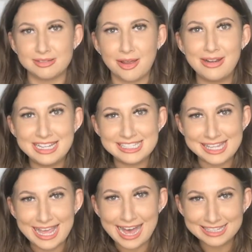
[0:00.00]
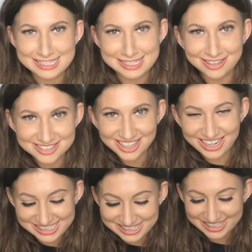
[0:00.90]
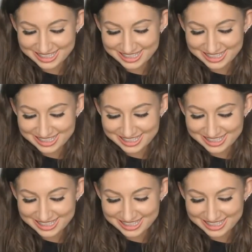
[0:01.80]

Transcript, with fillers: So let's see how this goes, guys.